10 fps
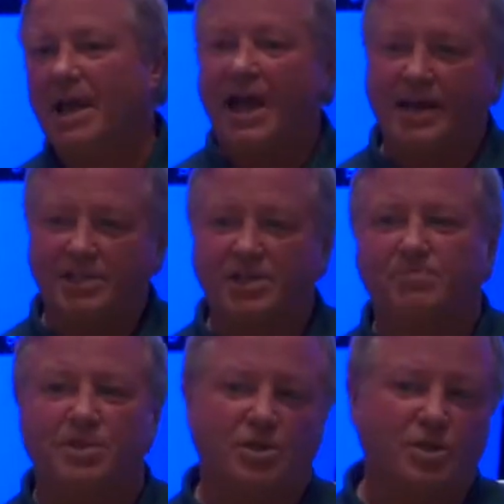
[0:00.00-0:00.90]
and it's up
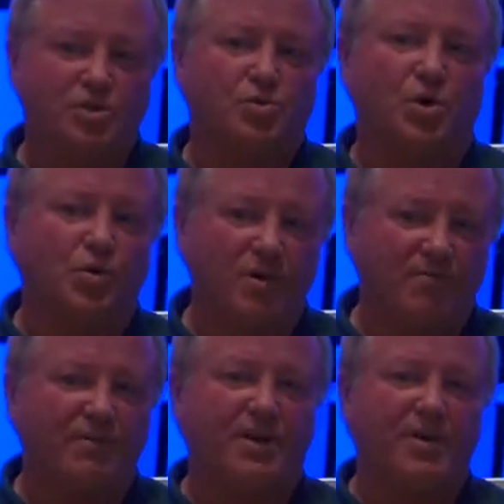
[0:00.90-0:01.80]
to the controller to
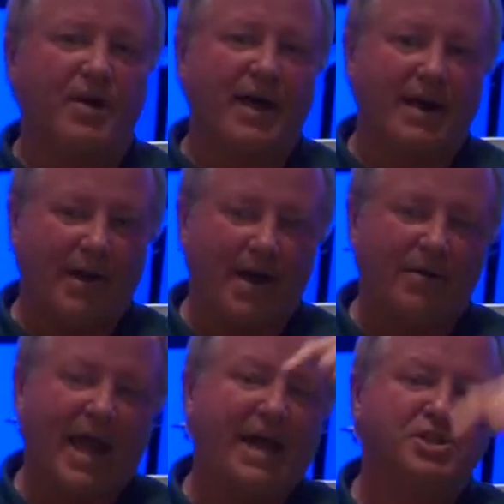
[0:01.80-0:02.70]
figure out how
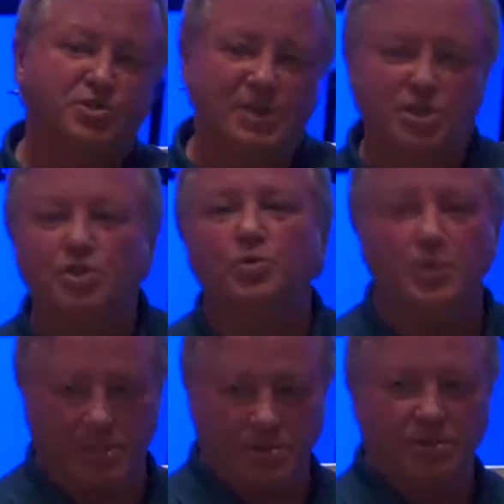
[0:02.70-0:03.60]
to actually do it